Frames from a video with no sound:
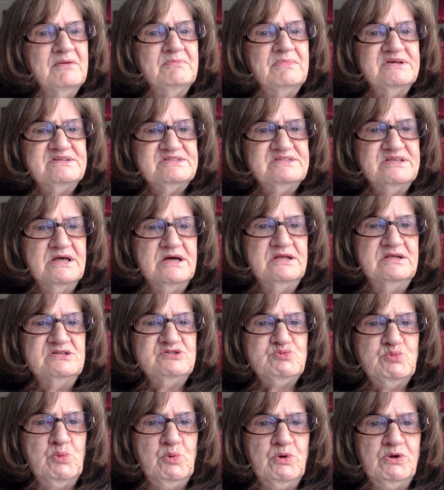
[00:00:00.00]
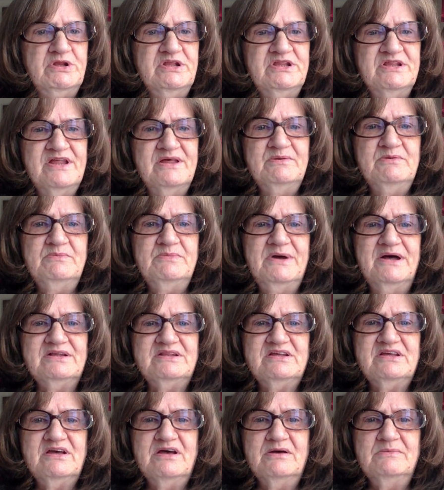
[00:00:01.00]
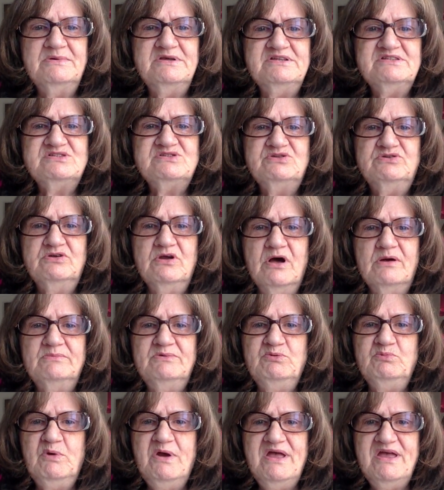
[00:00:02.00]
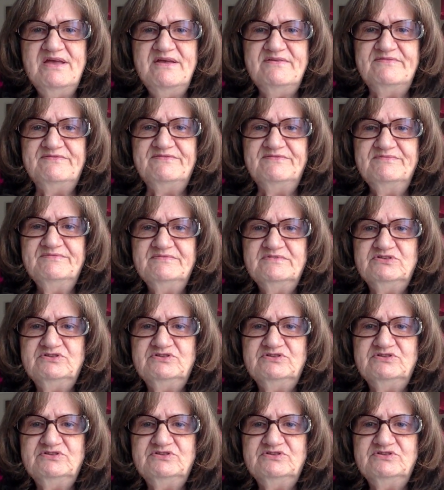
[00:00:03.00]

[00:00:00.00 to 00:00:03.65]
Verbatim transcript: My son is warning them about the coming tsunami wave.